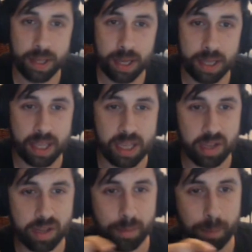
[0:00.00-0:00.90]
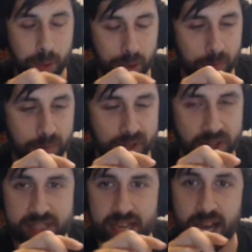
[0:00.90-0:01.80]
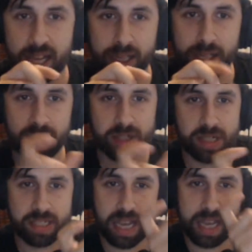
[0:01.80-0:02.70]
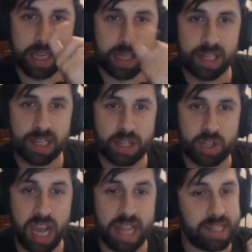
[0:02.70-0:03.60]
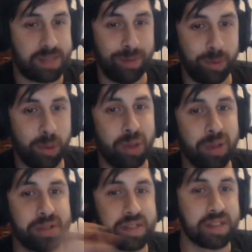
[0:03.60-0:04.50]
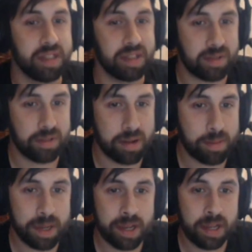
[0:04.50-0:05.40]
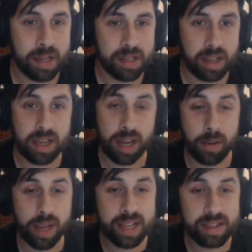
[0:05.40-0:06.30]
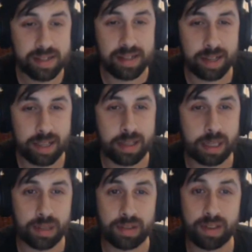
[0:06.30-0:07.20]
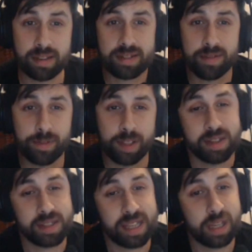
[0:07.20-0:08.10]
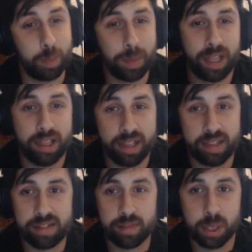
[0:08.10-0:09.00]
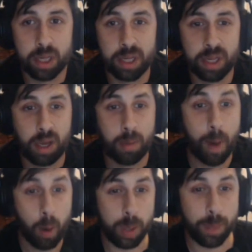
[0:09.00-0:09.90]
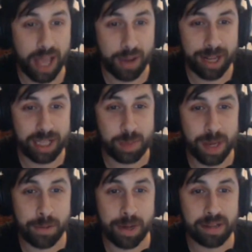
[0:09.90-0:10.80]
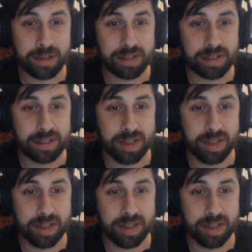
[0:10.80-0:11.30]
and then you can put within a tag, just say, share this with all users in this group. So, instantly you can turn something that's single player into a multiplayer experience